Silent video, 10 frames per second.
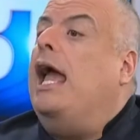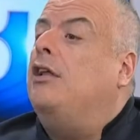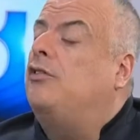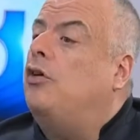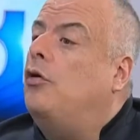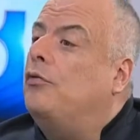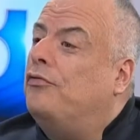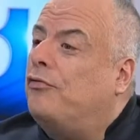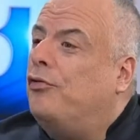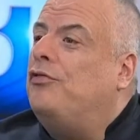And so,
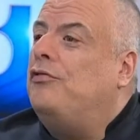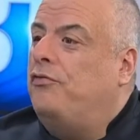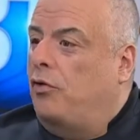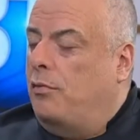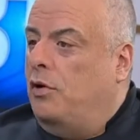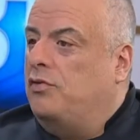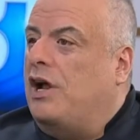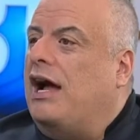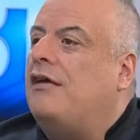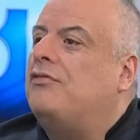first and foremost,
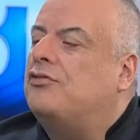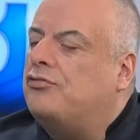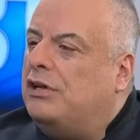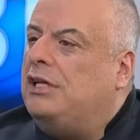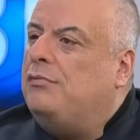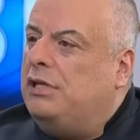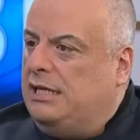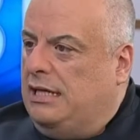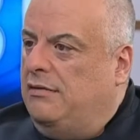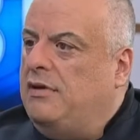I strictly
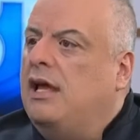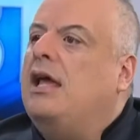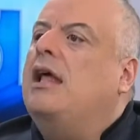believe